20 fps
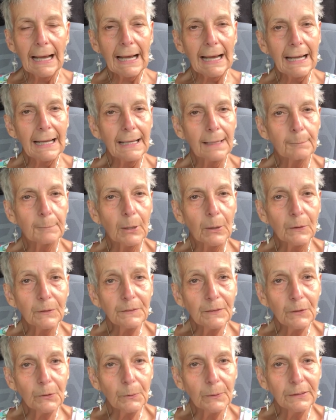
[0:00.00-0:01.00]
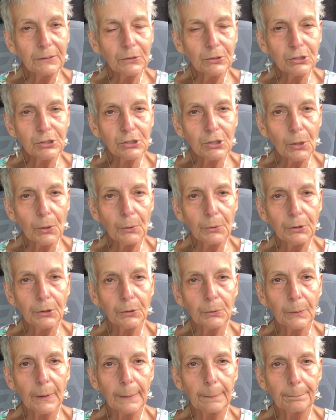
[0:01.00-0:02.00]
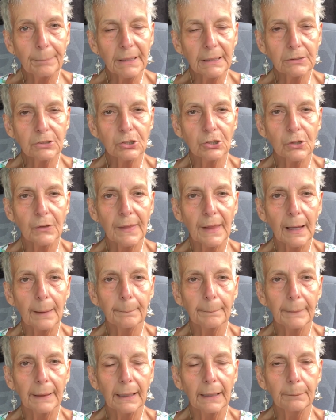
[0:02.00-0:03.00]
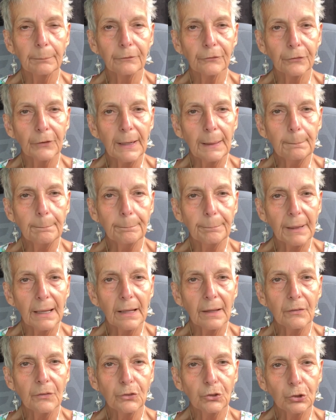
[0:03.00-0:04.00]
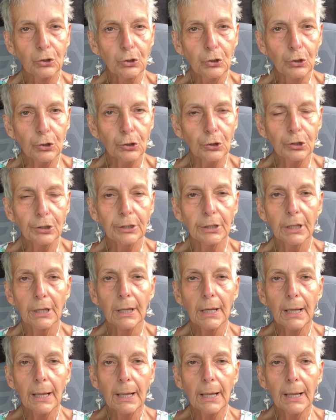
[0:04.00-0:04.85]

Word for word: I am also going to show you a picture that my friend Beth took